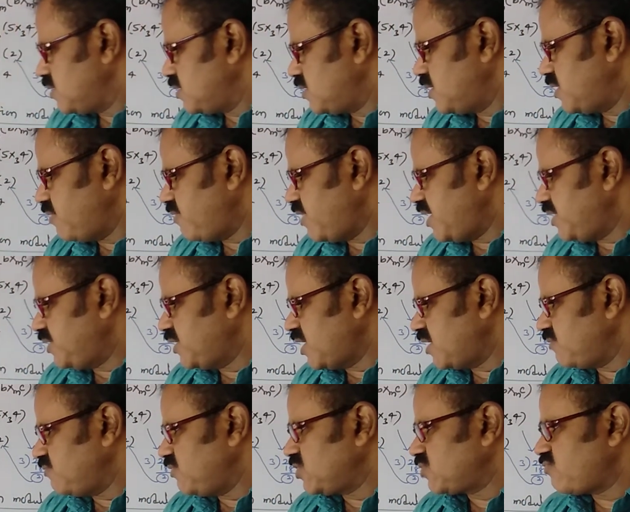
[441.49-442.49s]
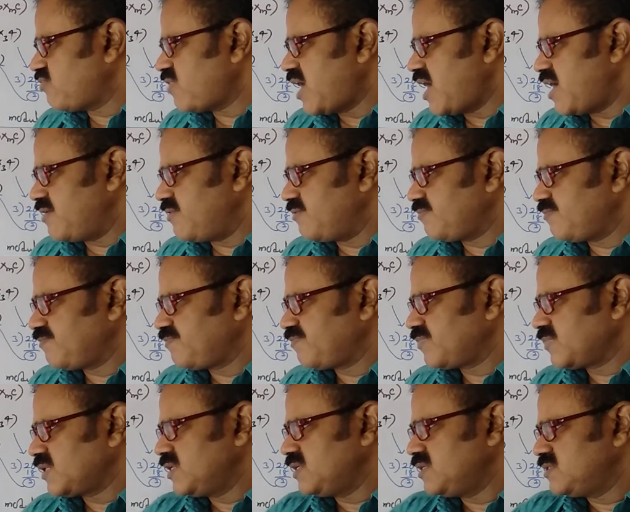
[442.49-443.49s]
Divide 10 with 5.
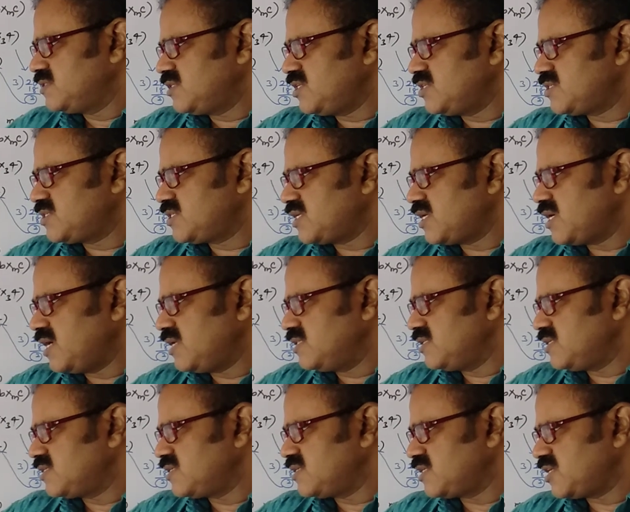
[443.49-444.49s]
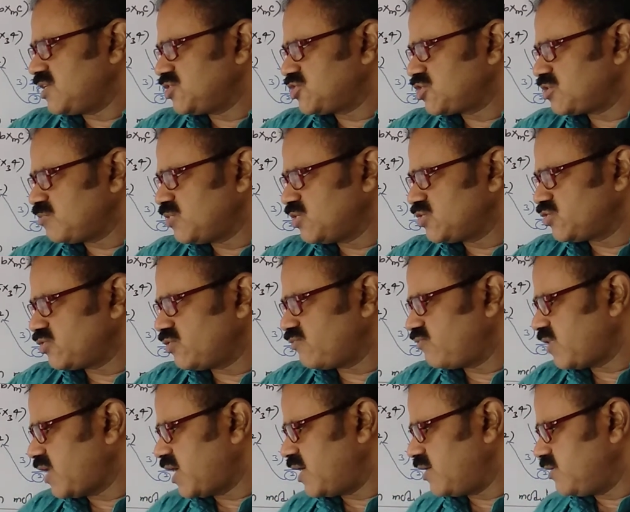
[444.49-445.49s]
Since this is addition modulo
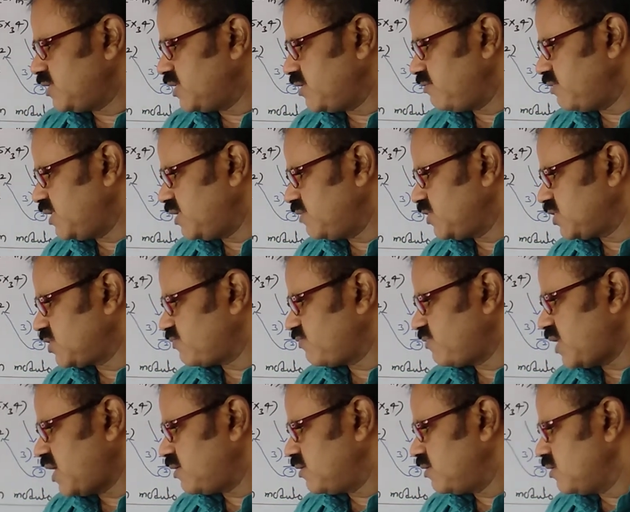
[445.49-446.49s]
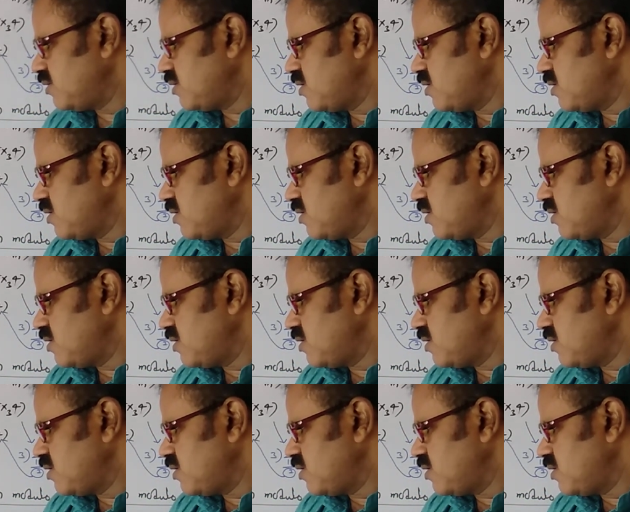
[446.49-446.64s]
5, divide with 5.